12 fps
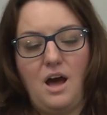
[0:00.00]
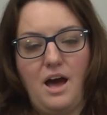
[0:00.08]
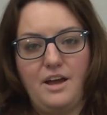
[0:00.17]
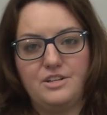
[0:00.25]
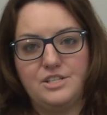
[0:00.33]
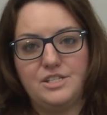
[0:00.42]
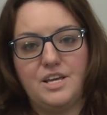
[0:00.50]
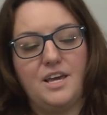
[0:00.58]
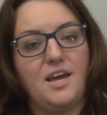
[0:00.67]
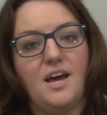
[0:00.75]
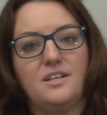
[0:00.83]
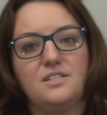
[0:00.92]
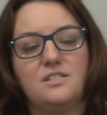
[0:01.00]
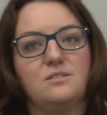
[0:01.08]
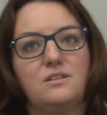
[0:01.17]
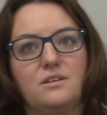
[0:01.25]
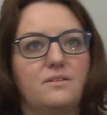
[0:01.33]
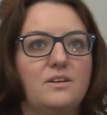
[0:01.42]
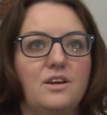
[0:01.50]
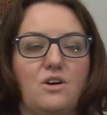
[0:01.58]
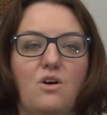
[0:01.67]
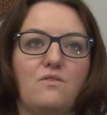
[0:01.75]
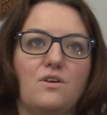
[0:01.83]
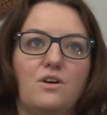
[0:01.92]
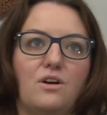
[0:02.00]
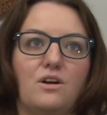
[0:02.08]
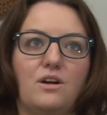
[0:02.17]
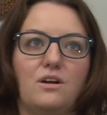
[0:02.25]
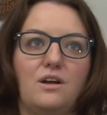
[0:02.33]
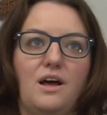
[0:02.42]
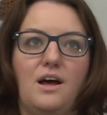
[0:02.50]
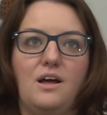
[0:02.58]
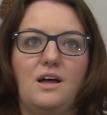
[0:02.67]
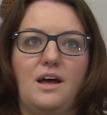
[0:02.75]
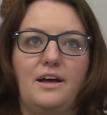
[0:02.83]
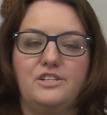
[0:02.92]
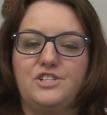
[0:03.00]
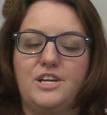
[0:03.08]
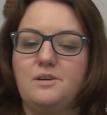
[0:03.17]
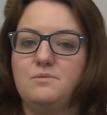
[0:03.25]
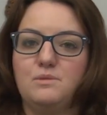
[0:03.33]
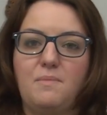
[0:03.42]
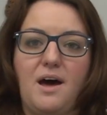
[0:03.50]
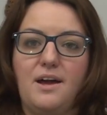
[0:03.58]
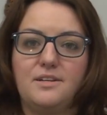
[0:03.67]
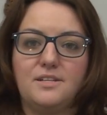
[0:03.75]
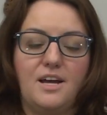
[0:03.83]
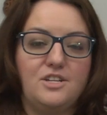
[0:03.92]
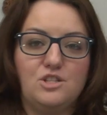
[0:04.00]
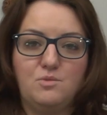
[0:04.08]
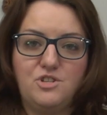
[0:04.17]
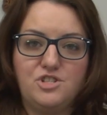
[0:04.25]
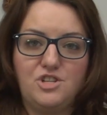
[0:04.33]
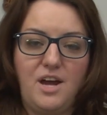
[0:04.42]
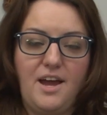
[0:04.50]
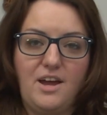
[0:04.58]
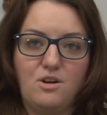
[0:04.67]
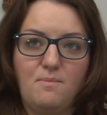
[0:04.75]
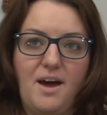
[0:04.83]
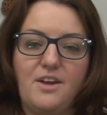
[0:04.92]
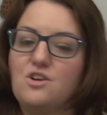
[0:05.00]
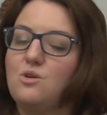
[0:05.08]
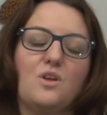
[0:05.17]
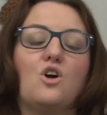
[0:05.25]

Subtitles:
I just can't get over S. James' mind. I just wish I had her mind.